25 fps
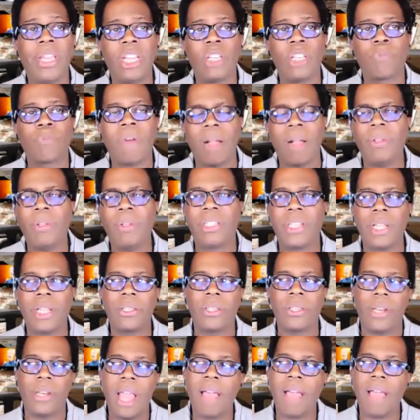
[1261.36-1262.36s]
probably
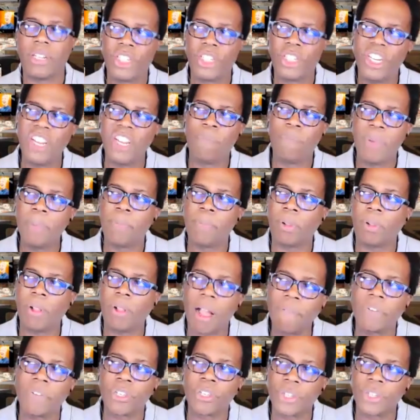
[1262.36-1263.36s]
doesn't have a chief people
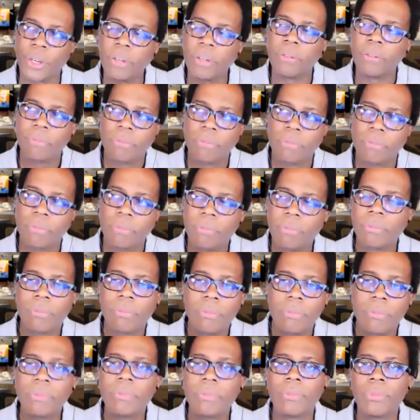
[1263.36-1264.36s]
officer,
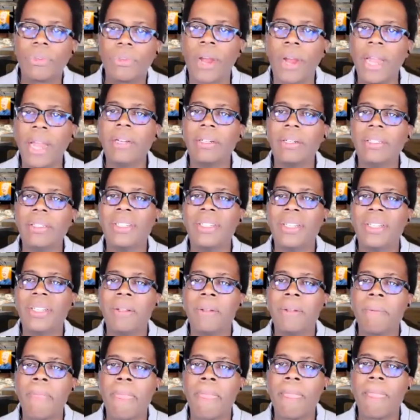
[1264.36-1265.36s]
right?
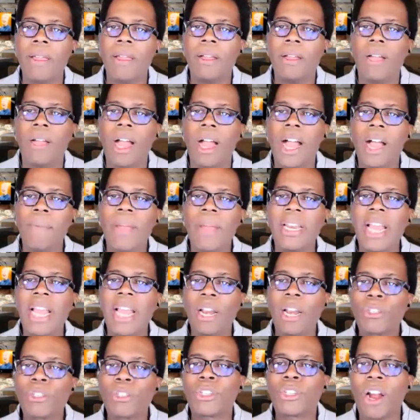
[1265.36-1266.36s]
And they
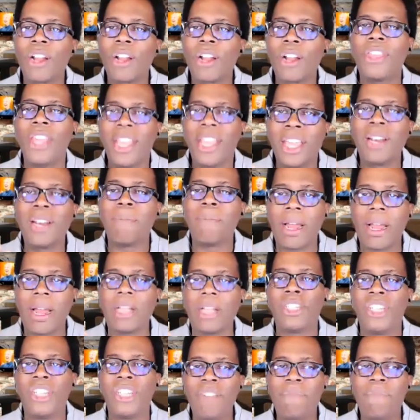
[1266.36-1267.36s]
don't start thinking about
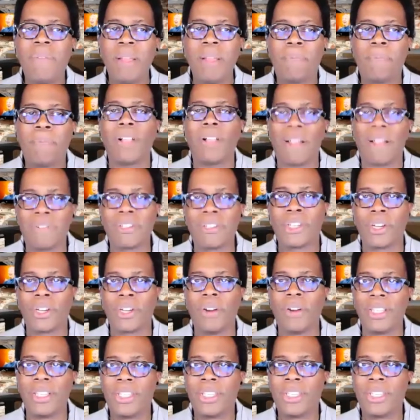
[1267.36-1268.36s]
a chief people
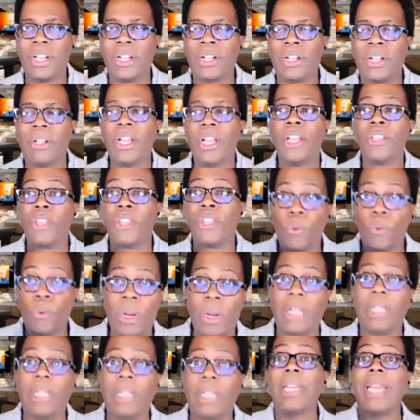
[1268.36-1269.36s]
officer until they're
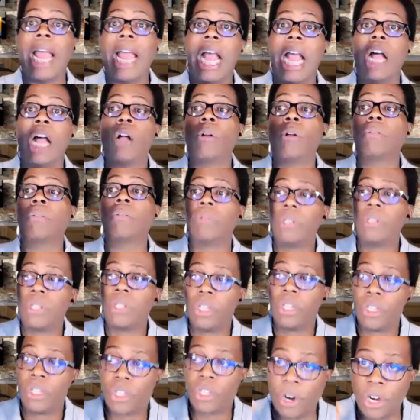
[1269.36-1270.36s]
really now
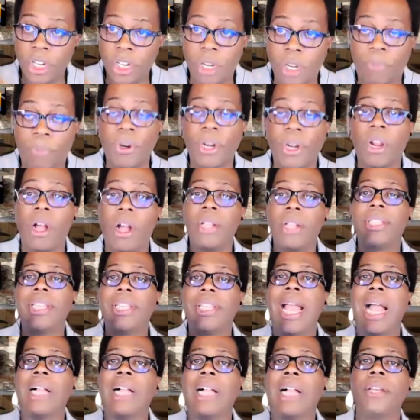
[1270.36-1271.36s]
starting to bring on
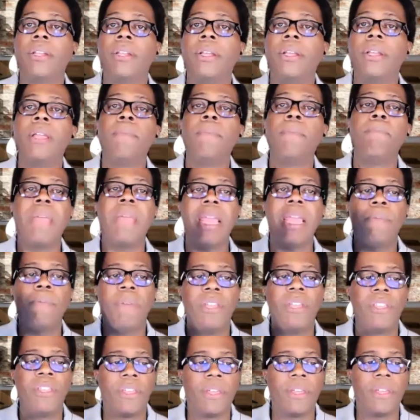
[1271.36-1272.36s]
talent.
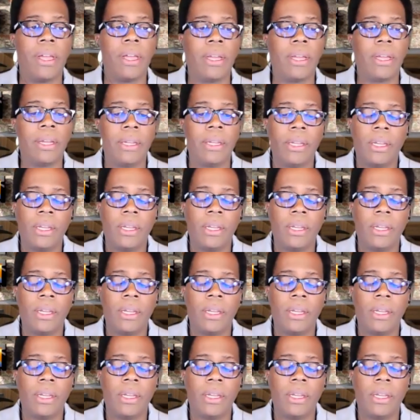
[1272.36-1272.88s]
Maybe the